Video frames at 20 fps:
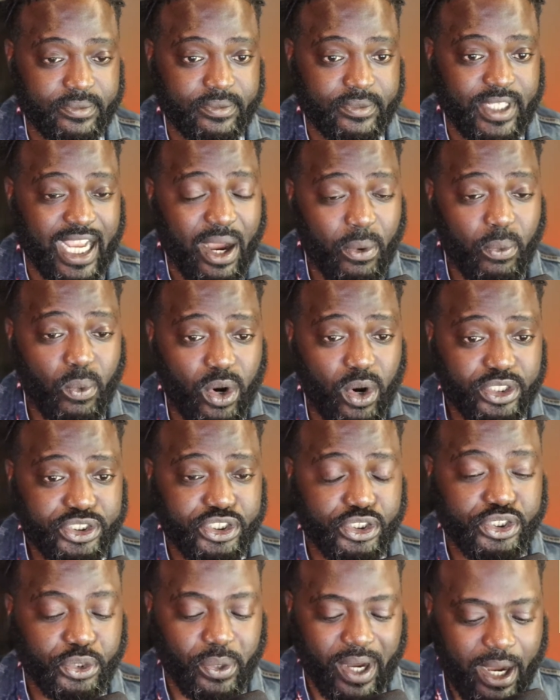I want
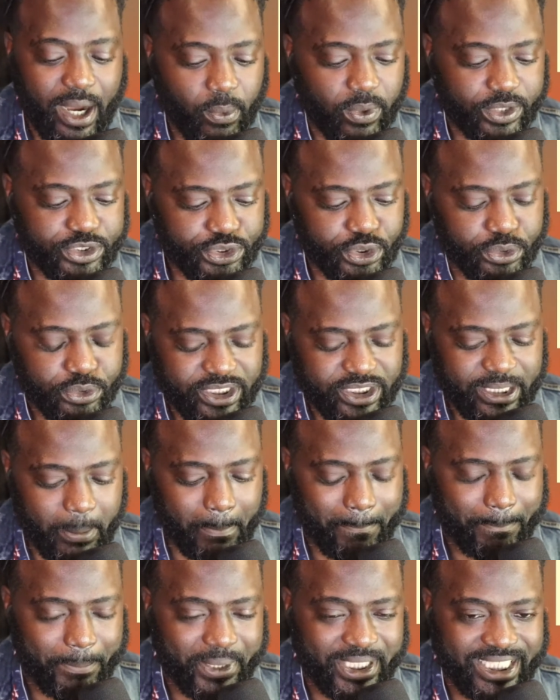you to
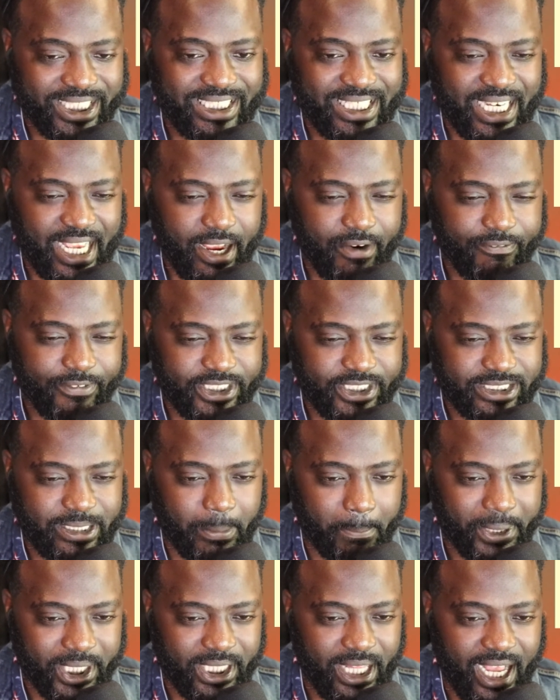deplete every
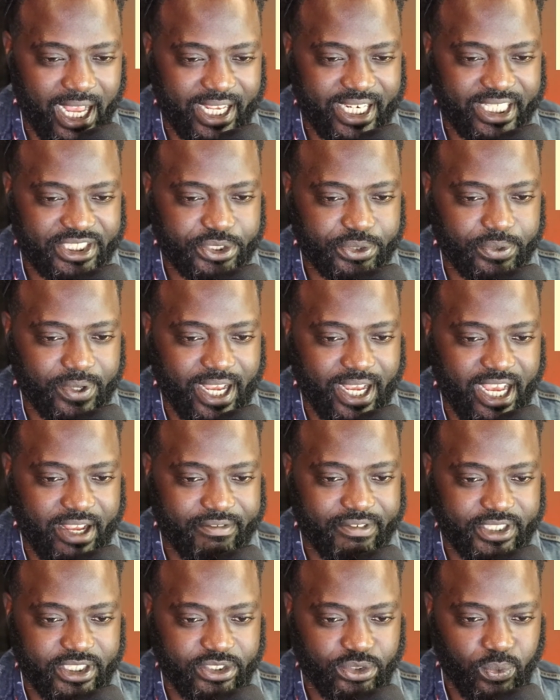supply that you
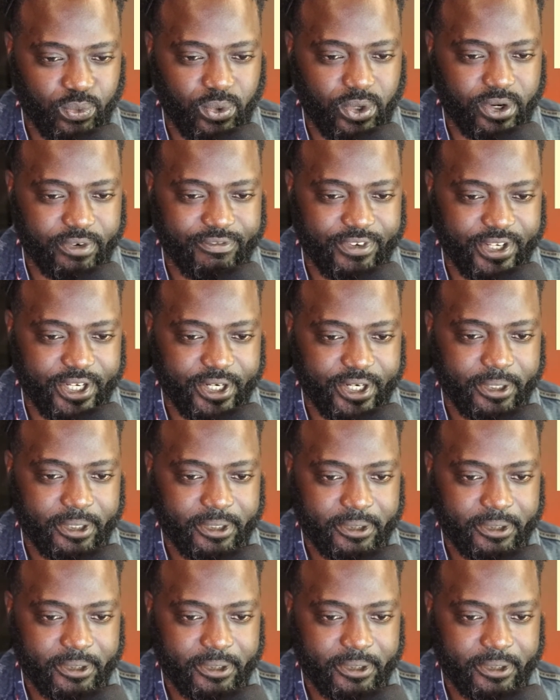have in this warfare.